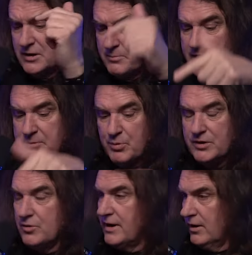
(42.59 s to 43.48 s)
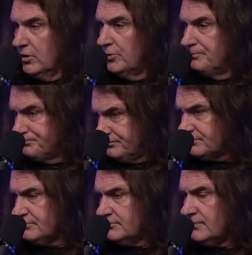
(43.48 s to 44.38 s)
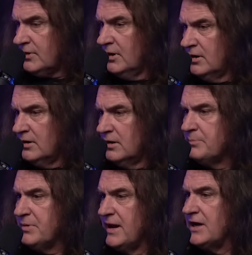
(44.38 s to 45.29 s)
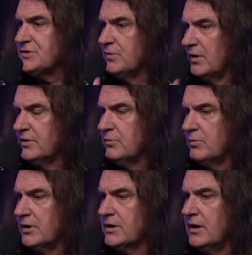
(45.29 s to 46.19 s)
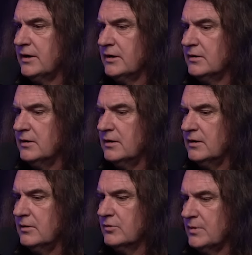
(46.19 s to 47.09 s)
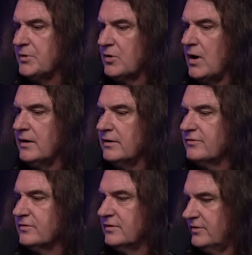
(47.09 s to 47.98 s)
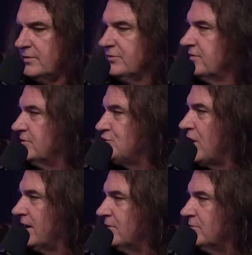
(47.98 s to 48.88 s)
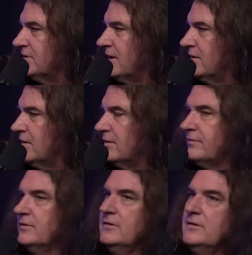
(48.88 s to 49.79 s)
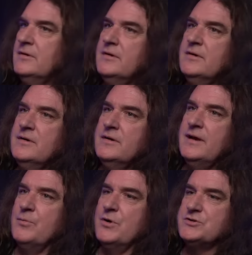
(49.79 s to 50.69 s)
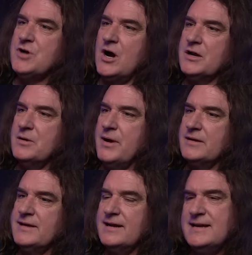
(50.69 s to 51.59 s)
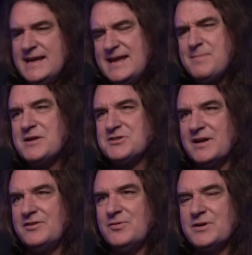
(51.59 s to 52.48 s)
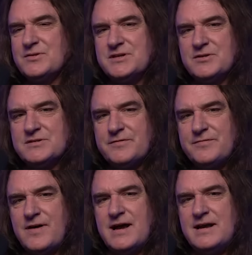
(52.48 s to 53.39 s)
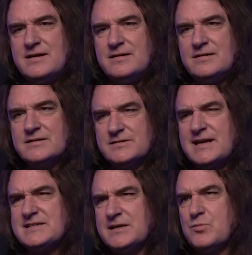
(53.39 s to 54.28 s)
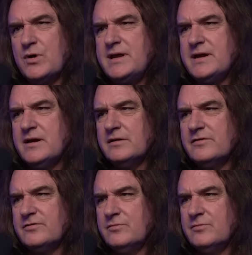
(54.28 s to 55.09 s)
to Mike Brignardello up in Nashville, I think when we were cutting Cryptic Writings, because he was in Giant with Dan Huff. And we were talking about that, and he mentioned that too. He goes, I find, because I was asking him what he cuts